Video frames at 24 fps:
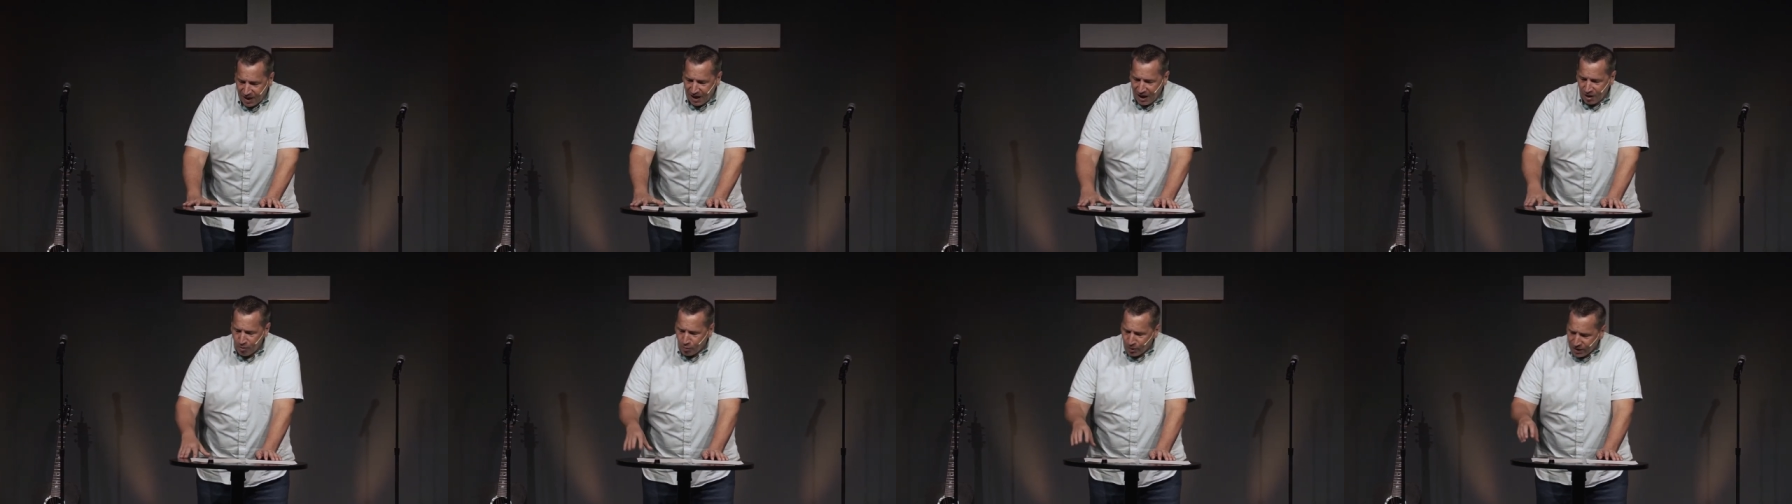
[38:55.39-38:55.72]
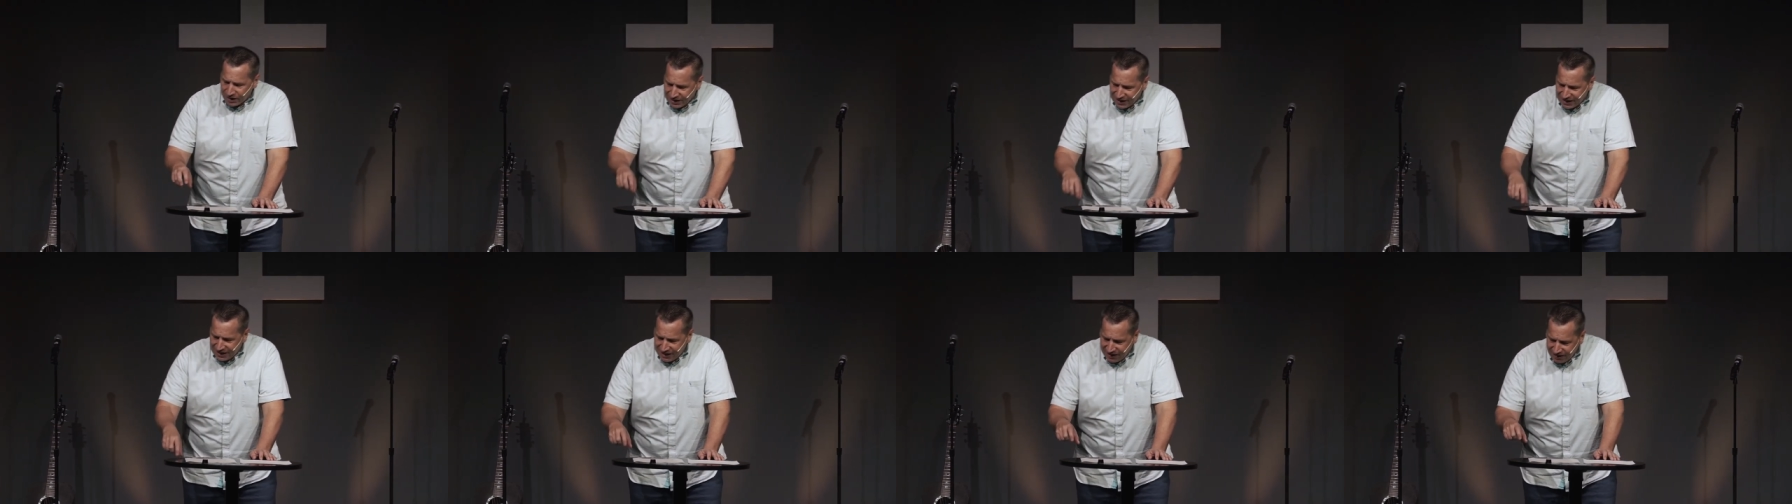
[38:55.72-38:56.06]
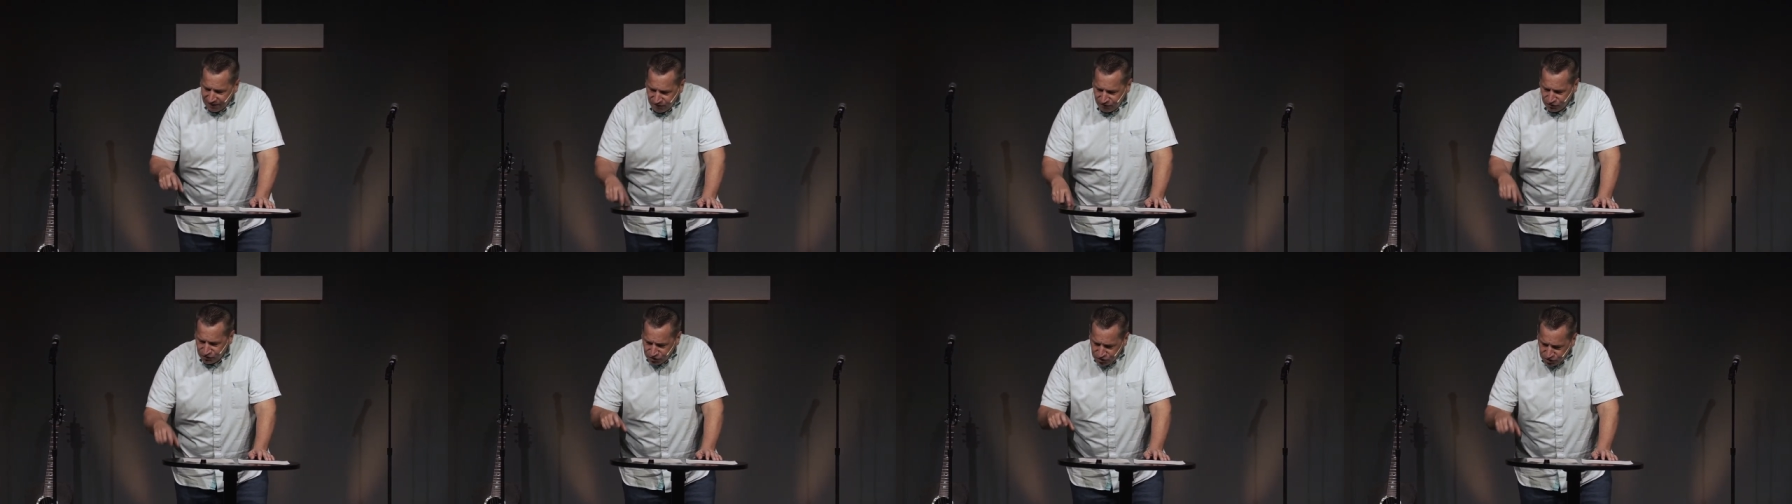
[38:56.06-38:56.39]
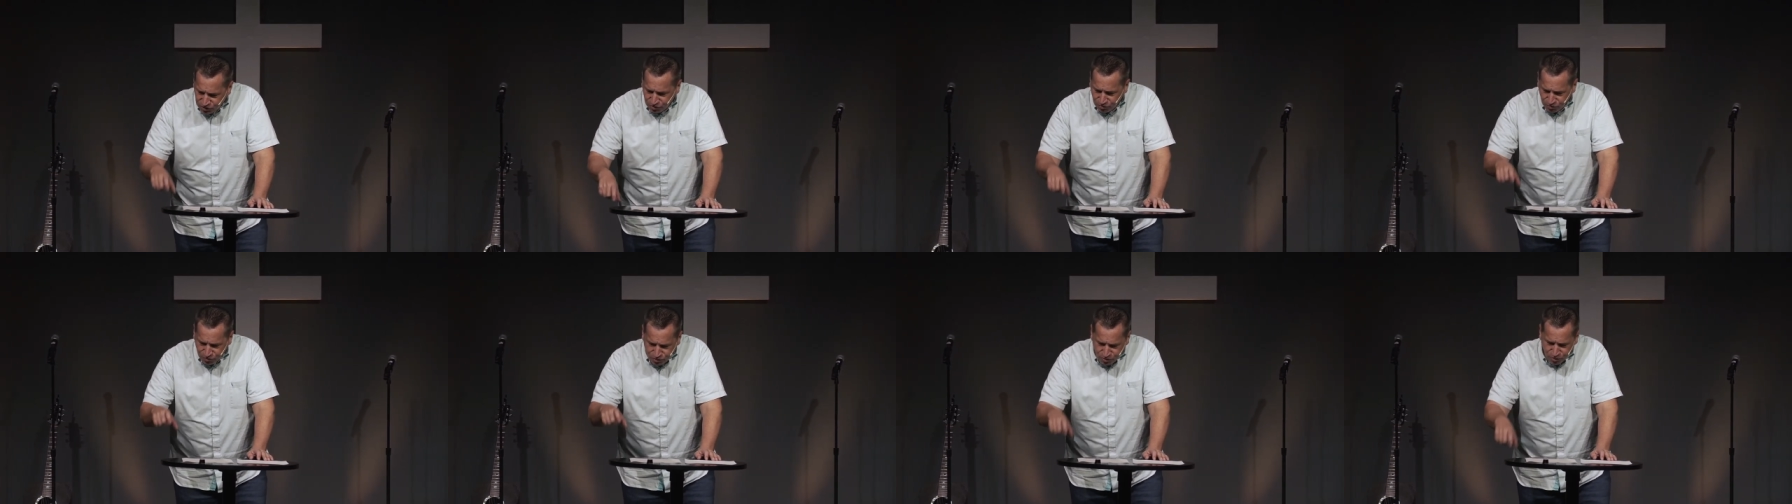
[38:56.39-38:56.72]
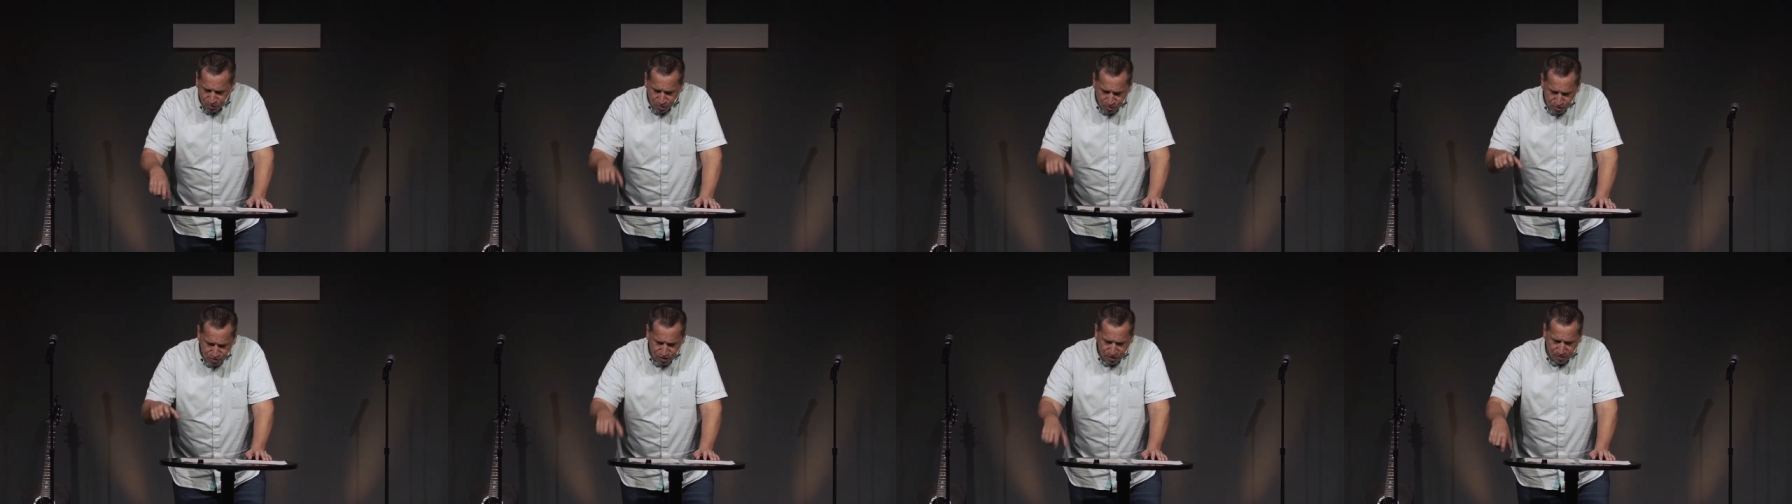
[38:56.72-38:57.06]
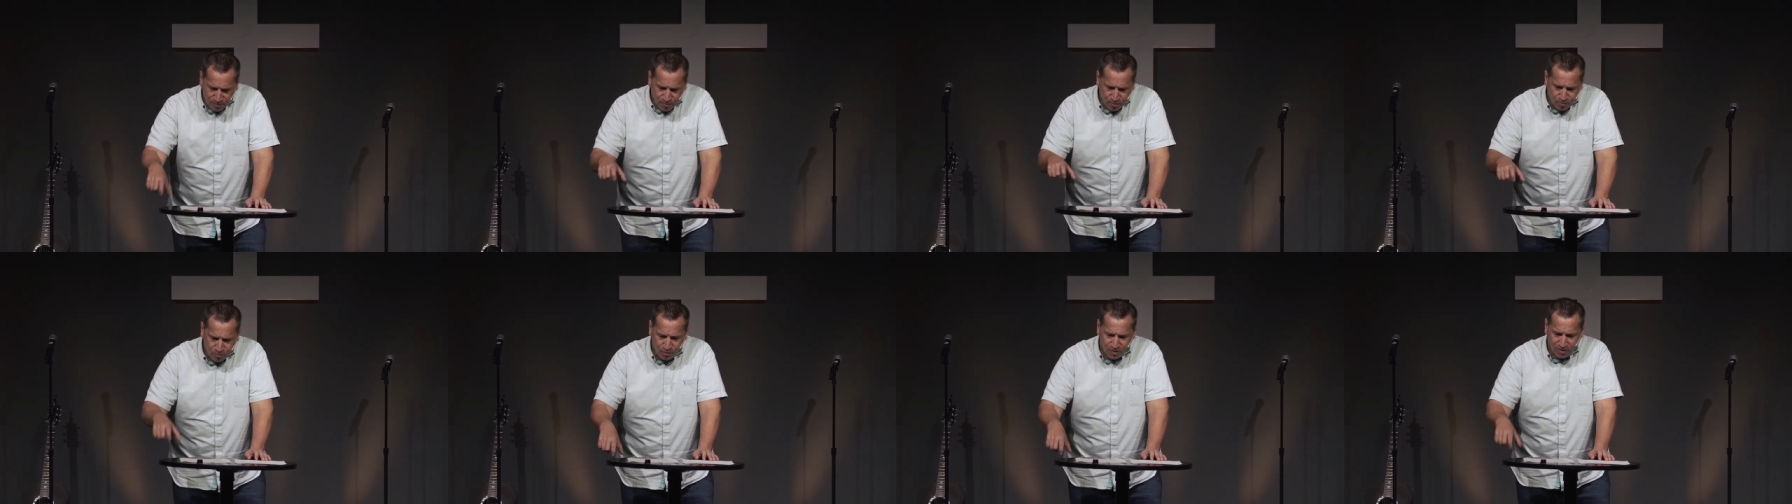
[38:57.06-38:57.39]
I want to give you your
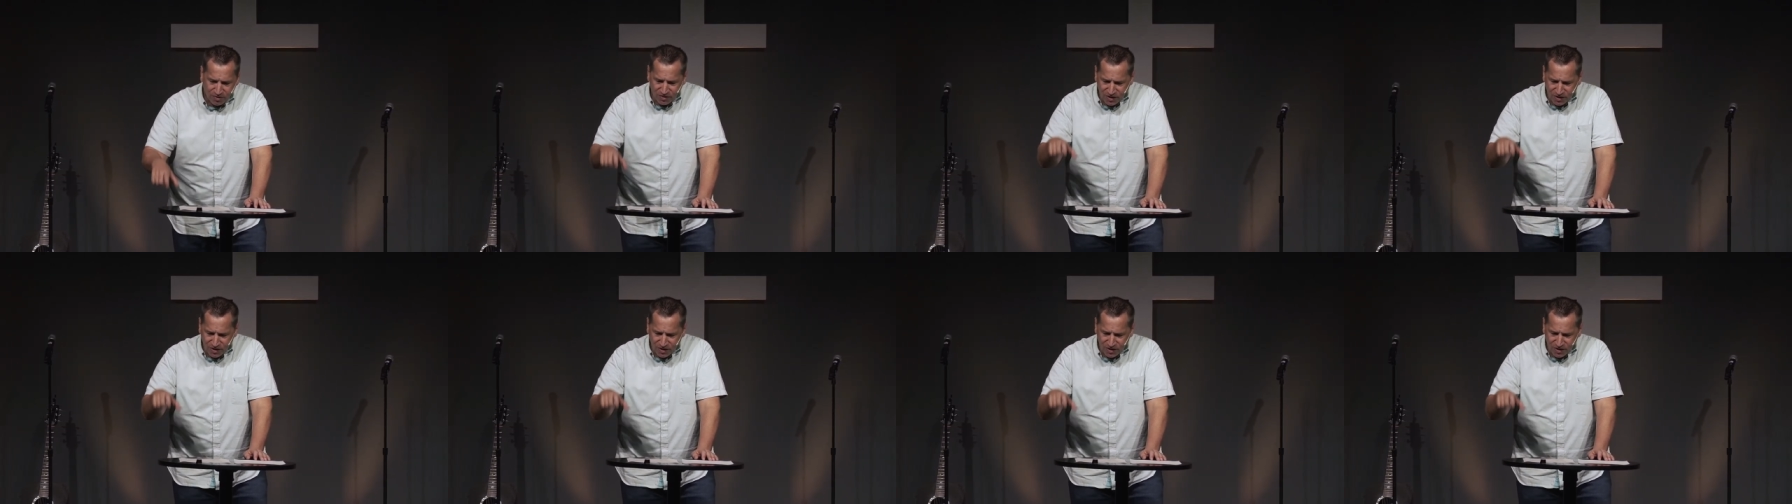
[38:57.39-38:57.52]
number one.